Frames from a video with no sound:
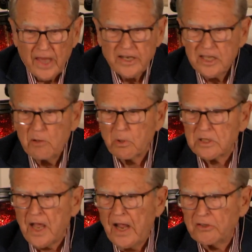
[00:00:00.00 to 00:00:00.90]
and He were
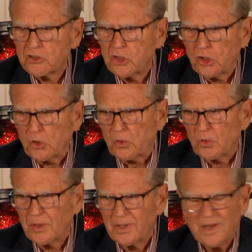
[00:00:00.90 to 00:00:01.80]
to ask you,
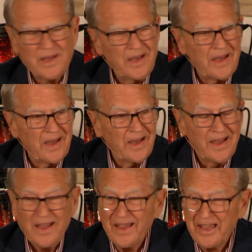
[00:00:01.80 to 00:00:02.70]

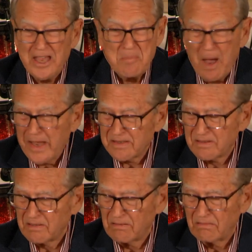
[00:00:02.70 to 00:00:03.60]
He
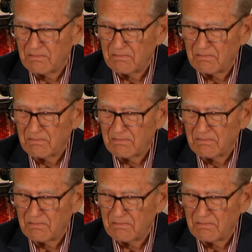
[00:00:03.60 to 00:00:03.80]
might.